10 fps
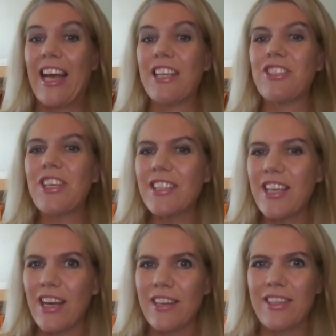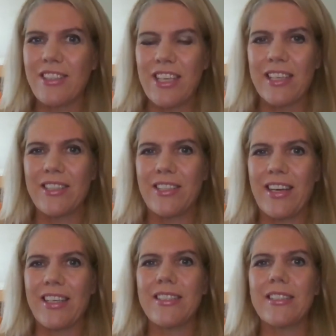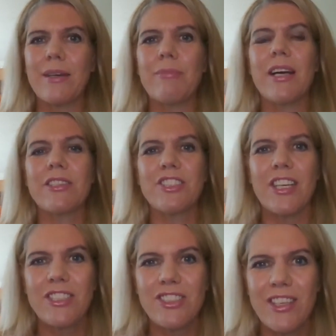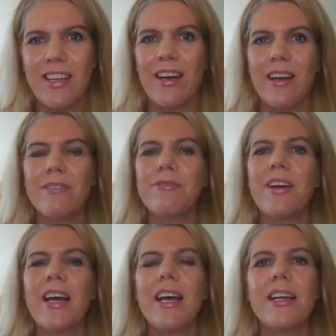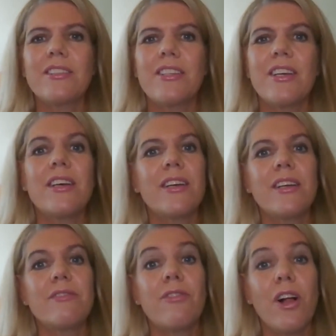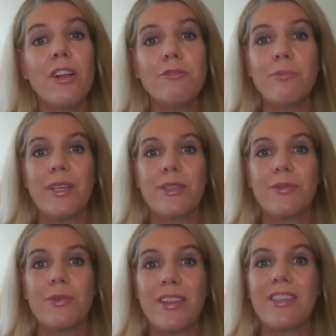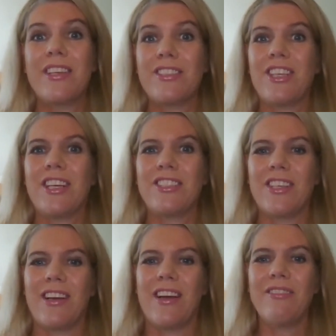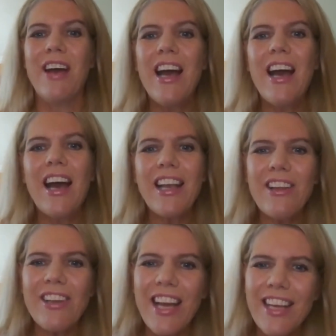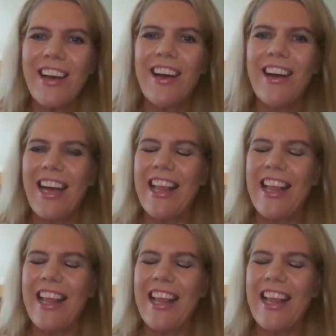and she's going to chat to us about Change Your Life and her involvement with Change Your Life. Hello, Leila,